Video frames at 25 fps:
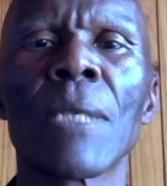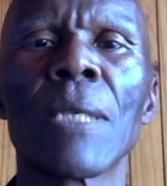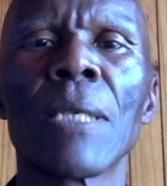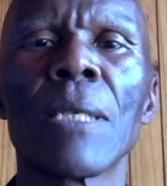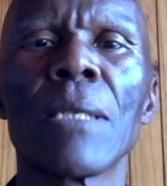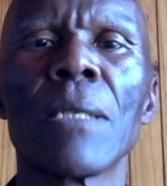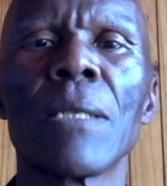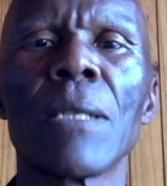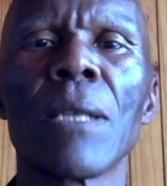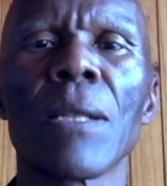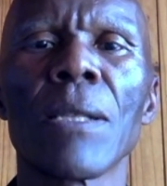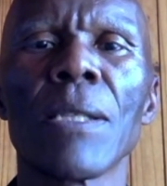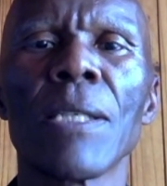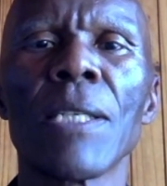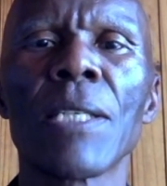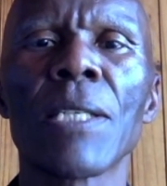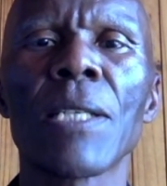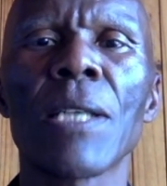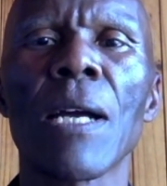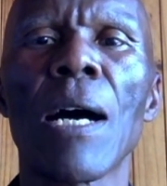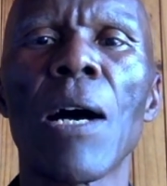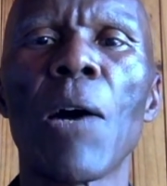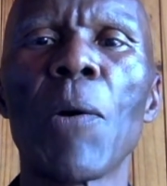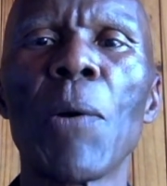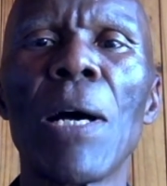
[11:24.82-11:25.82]
The
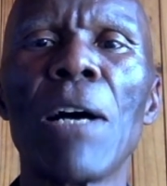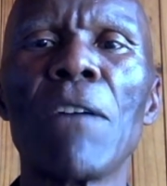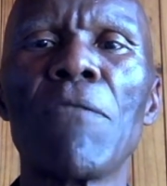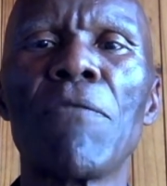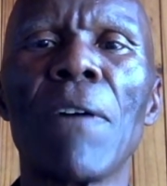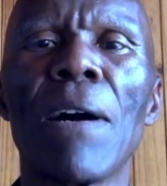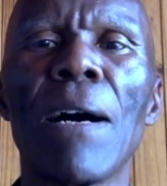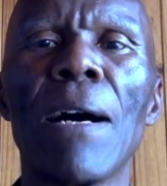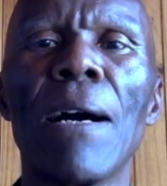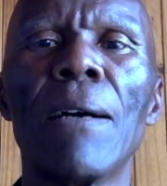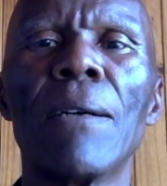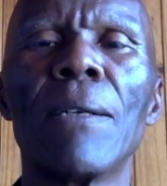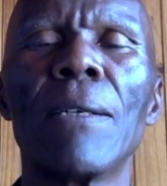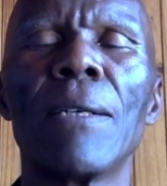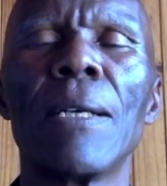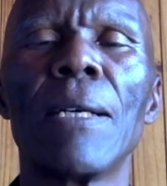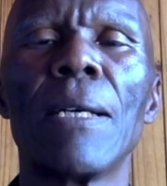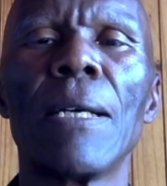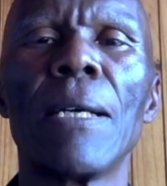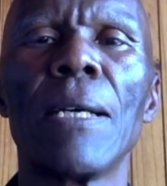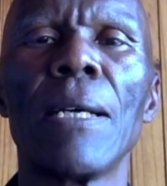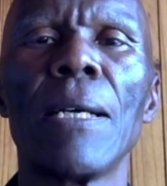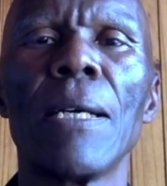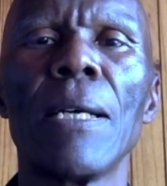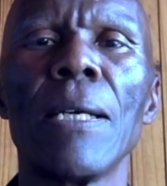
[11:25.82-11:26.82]
risk, however,
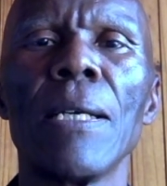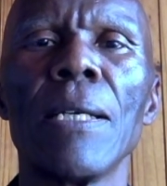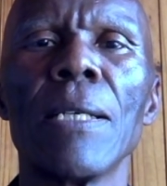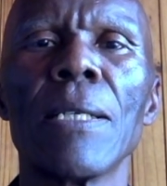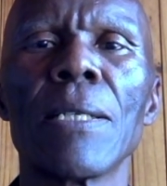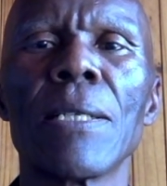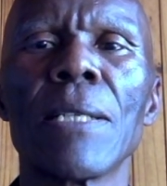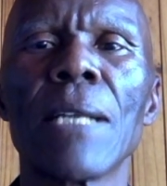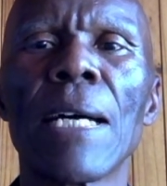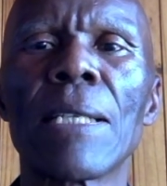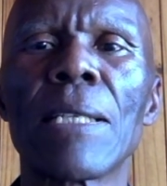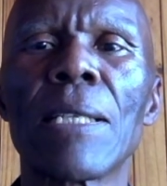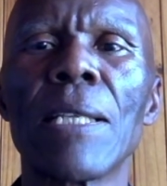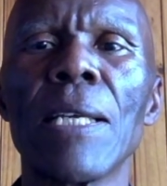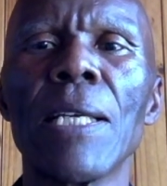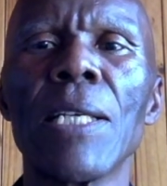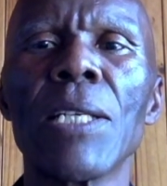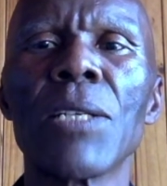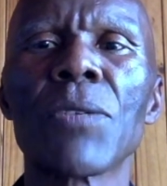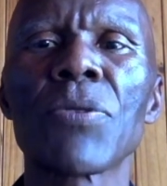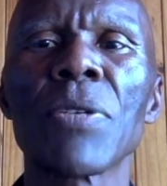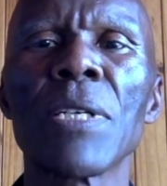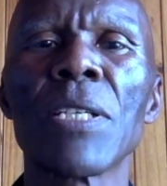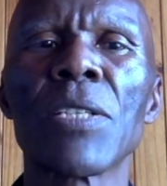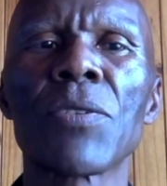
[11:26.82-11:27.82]
is that the
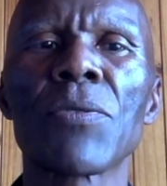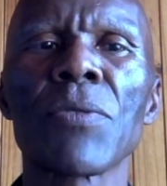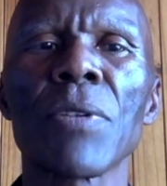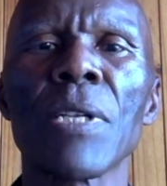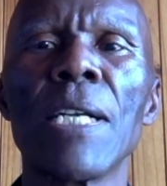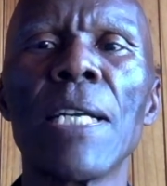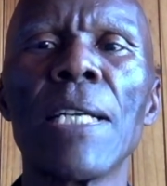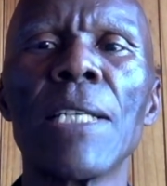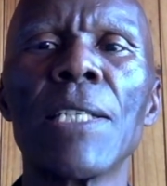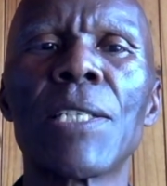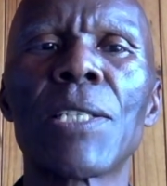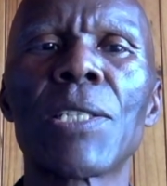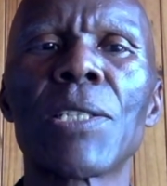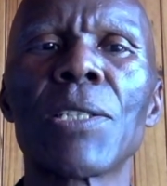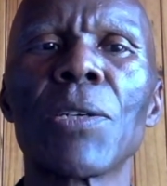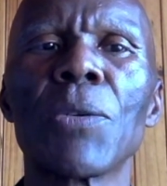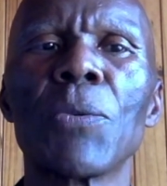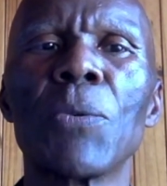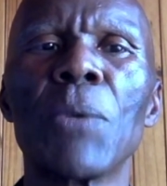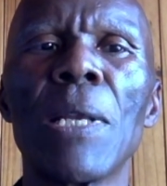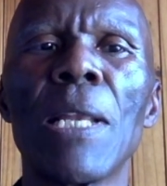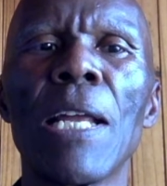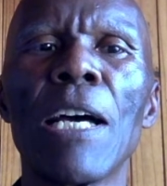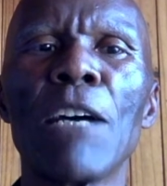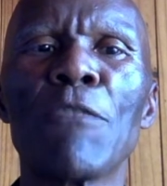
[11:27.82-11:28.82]
interest rates
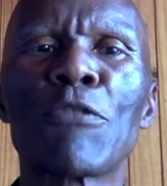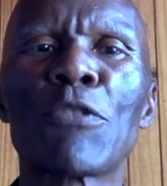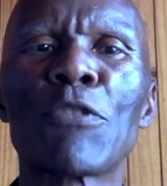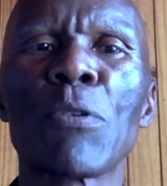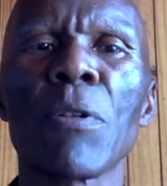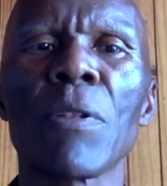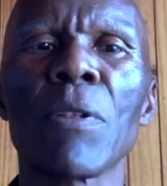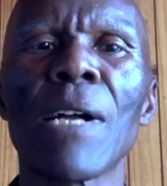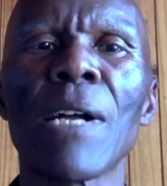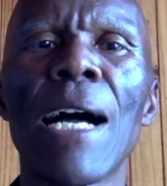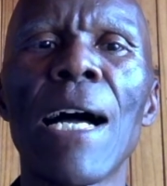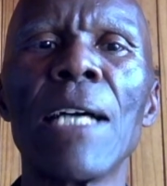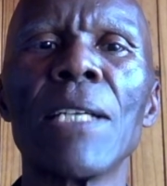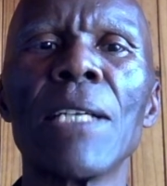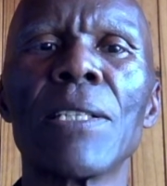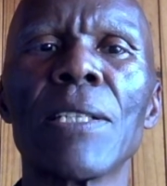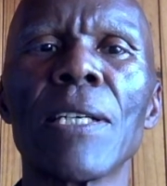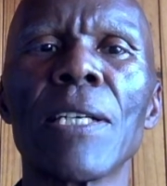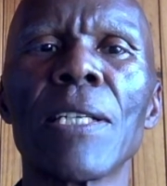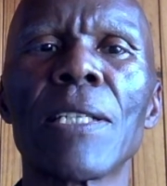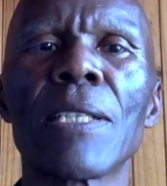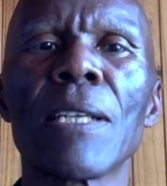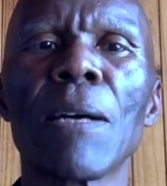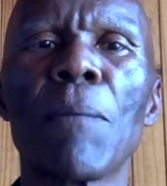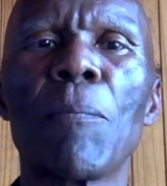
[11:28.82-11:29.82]
will have to rise
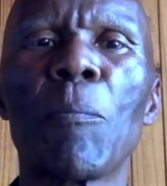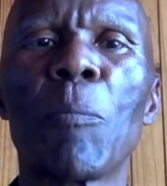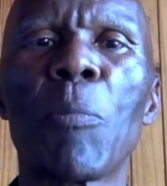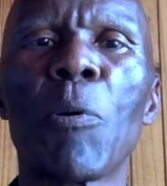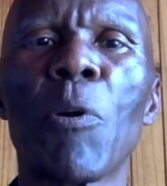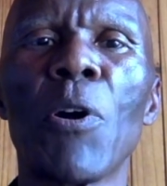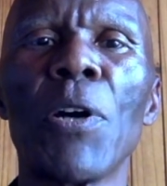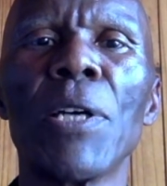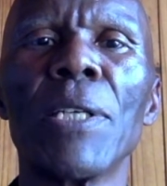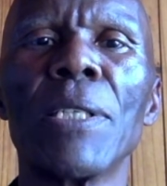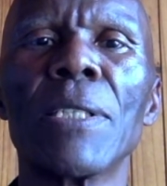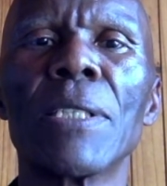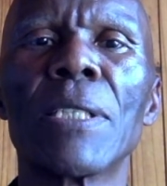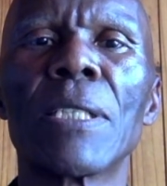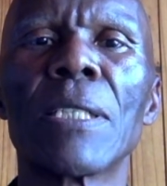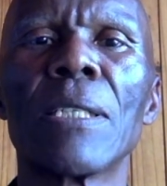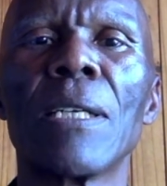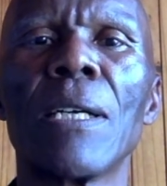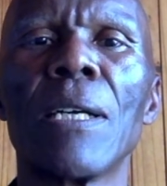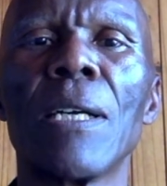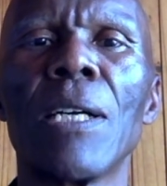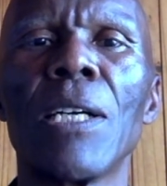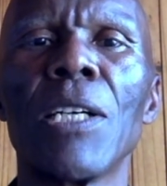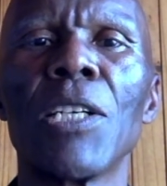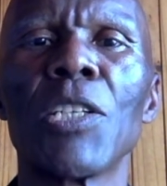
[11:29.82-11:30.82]
at some point
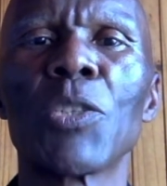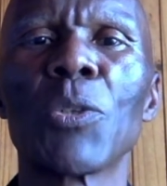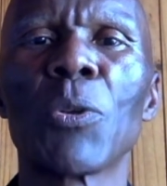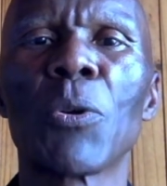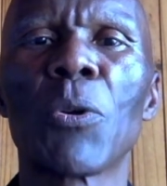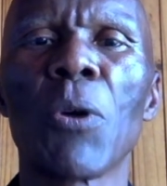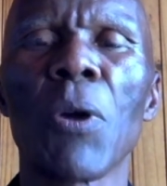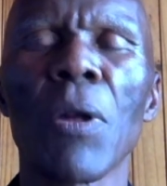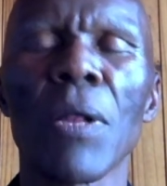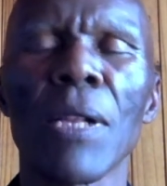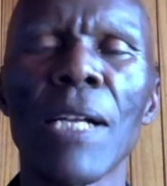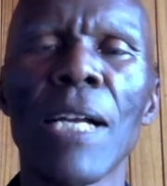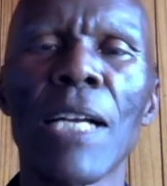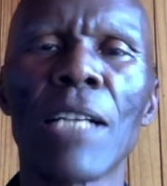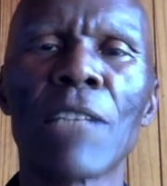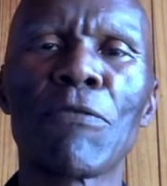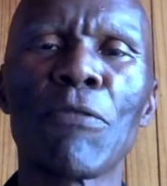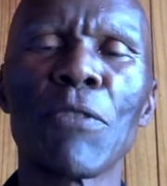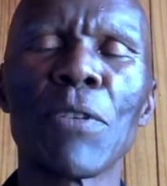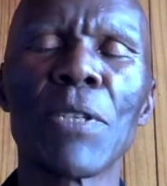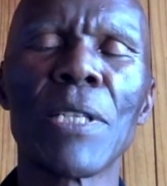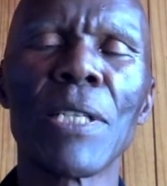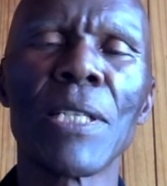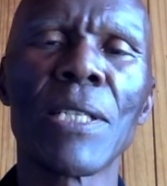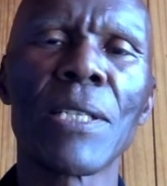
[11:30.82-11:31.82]
to correct
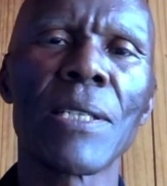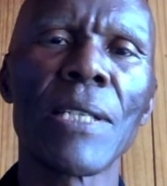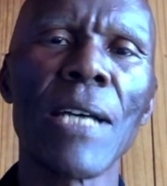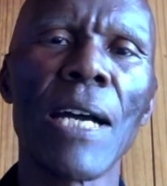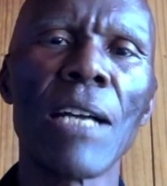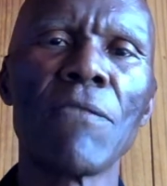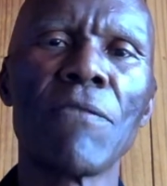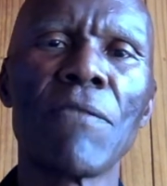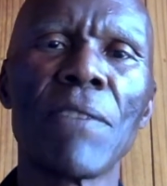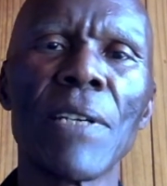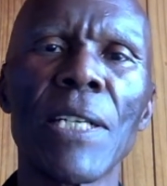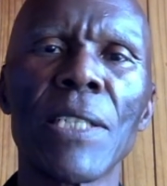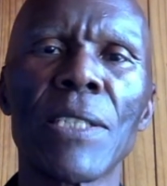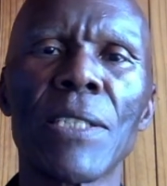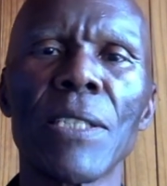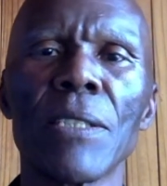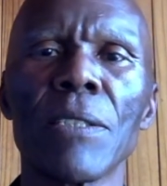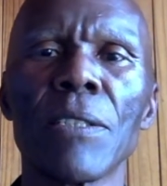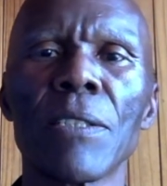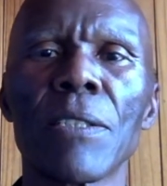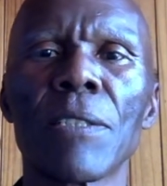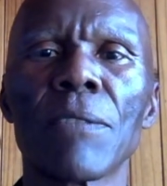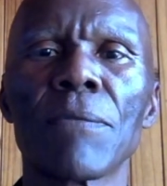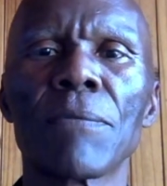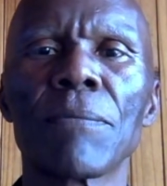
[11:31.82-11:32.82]
for this
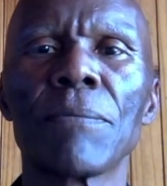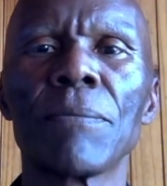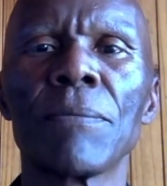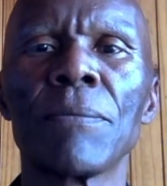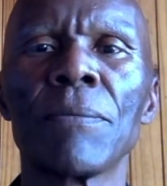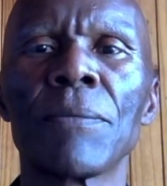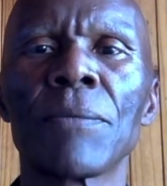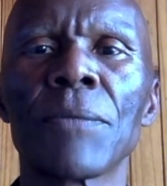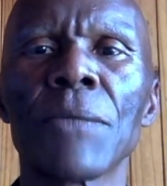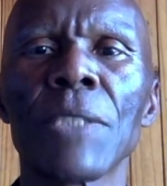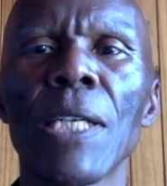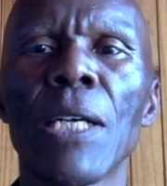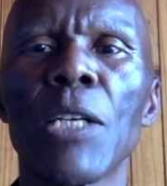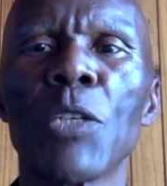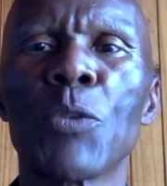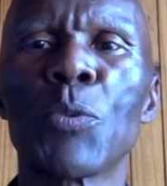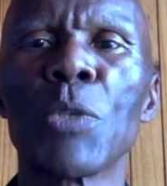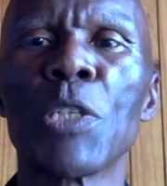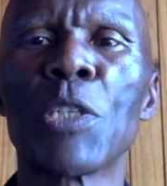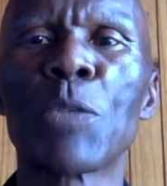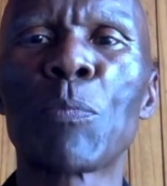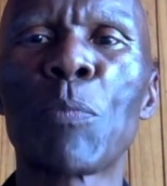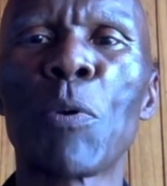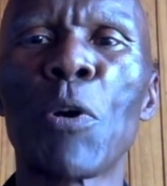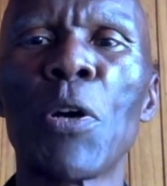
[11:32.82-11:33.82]
divergence, at
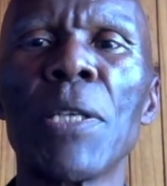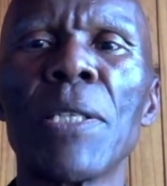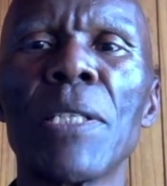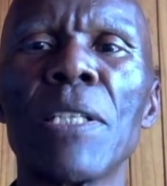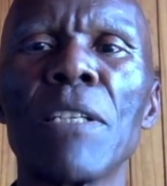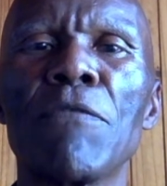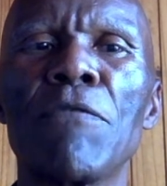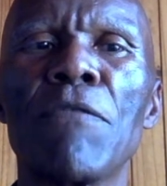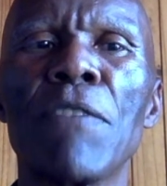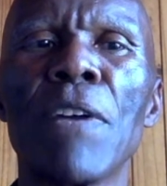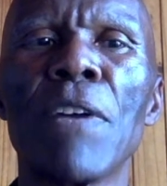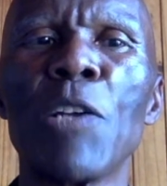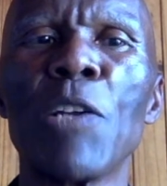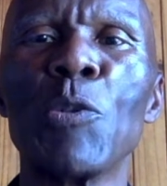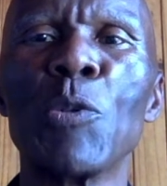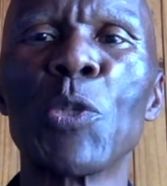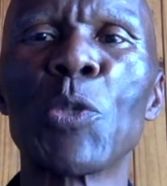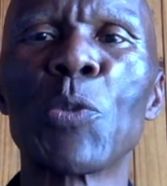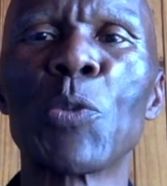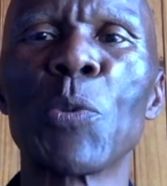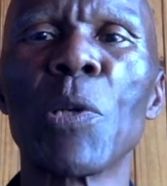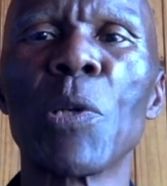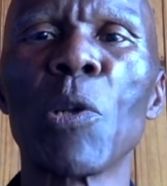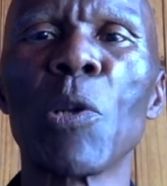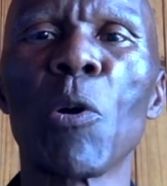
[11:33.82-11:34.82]
which point the
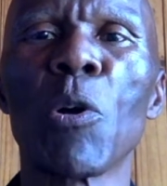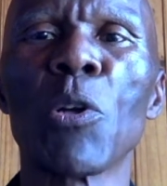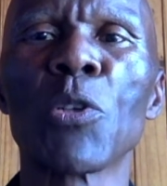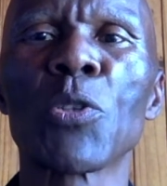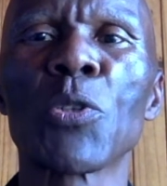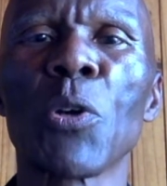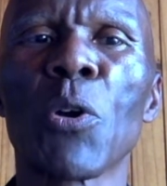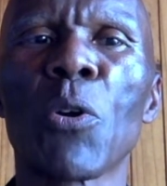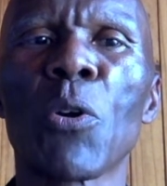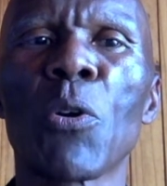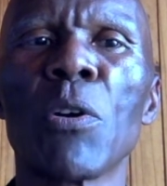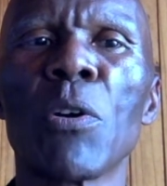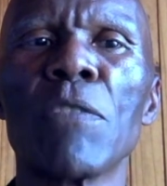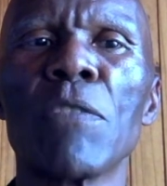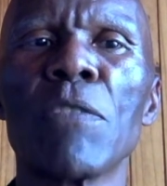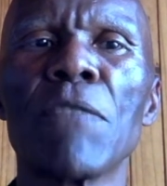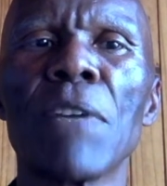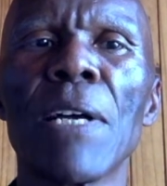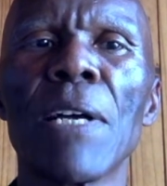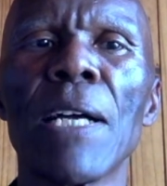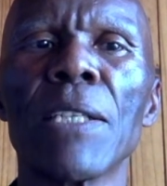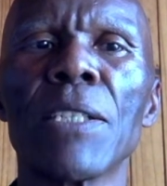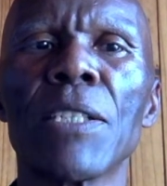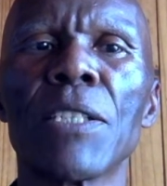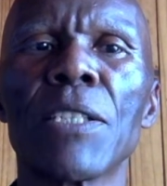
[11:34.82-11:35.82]
values will also
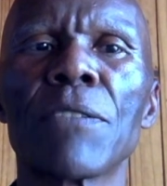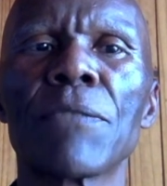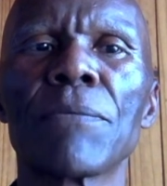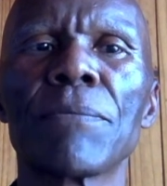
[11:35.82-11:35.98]
converge.